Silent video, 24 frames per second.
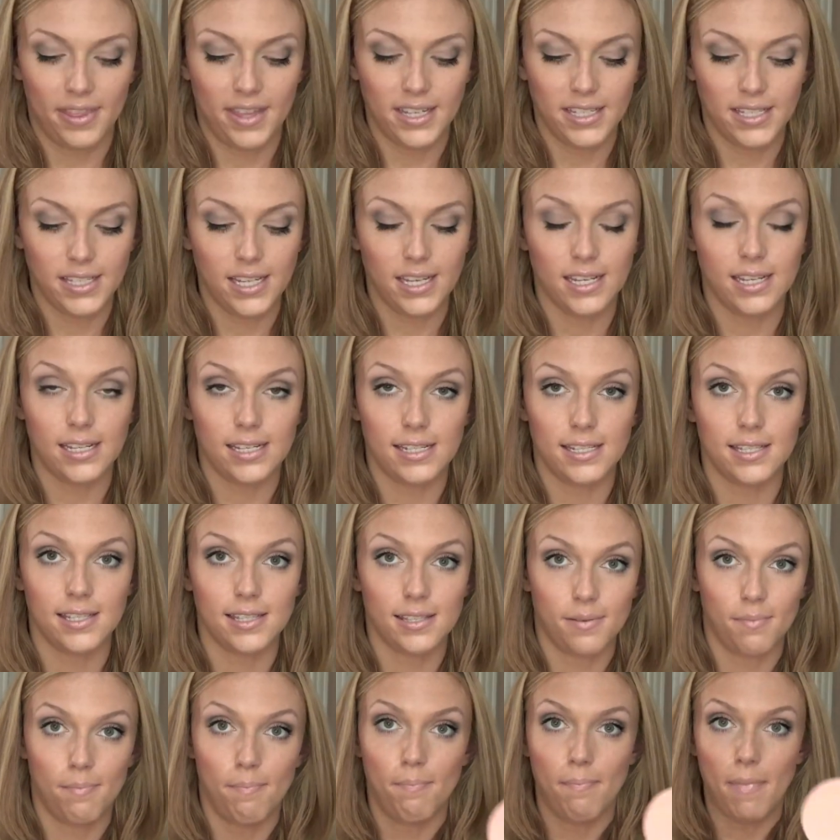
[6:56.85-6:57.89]
This
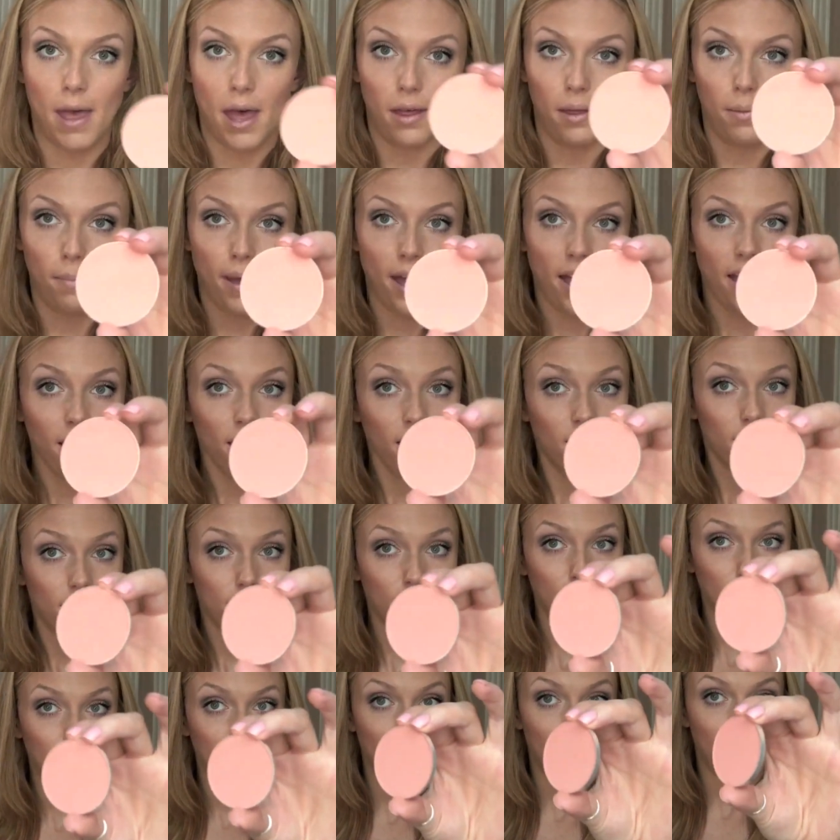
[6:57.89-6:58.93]
is Melba
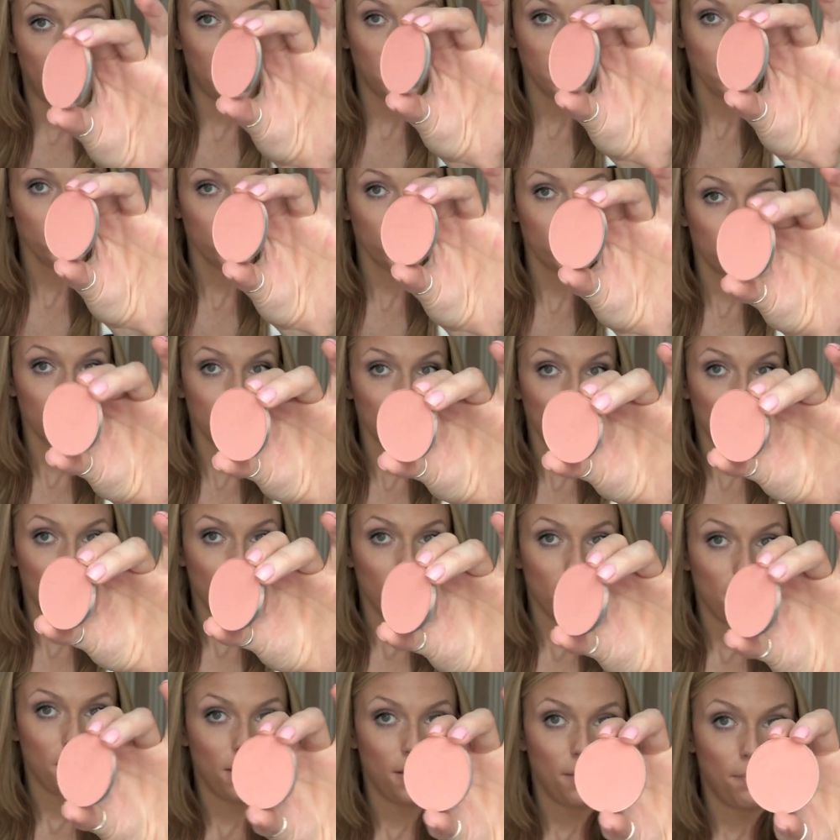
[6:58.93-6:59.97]
Lush
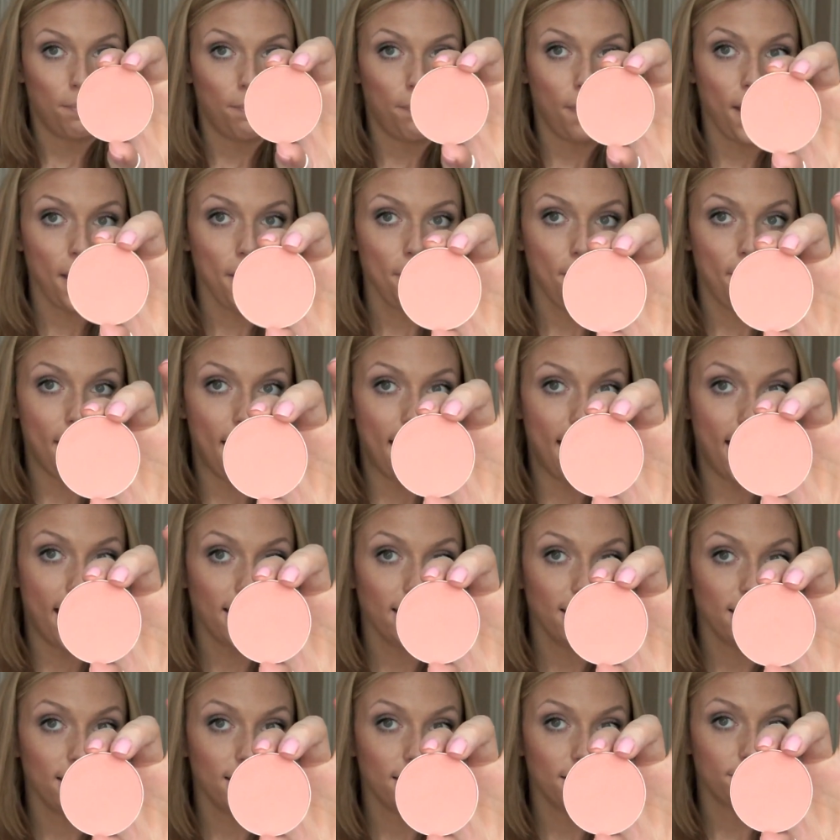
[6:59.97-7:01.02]
by
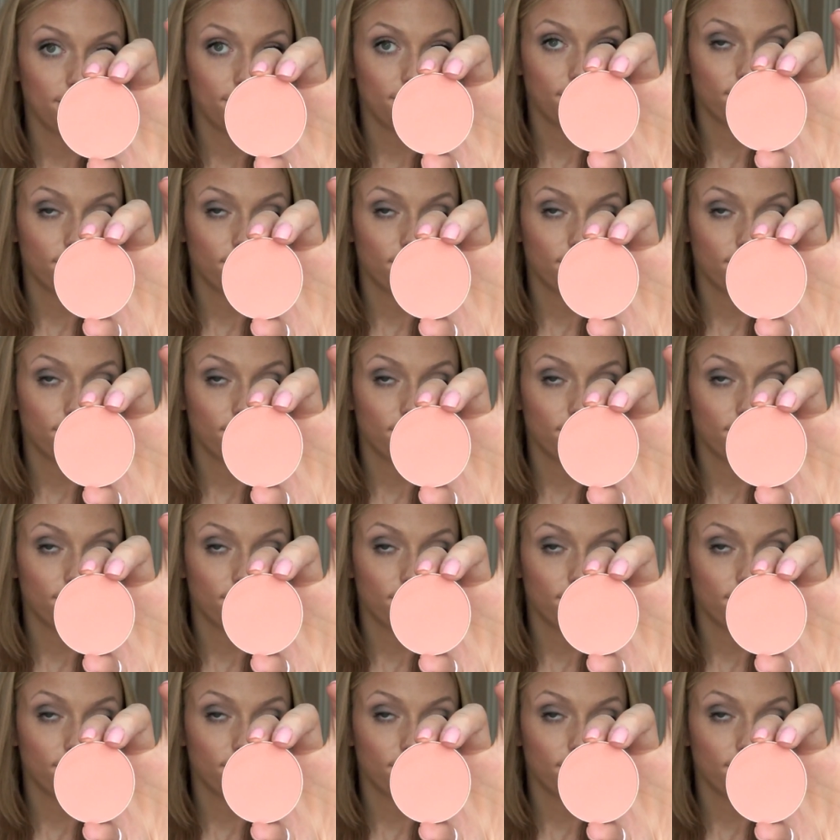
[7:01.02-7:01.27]
MAC.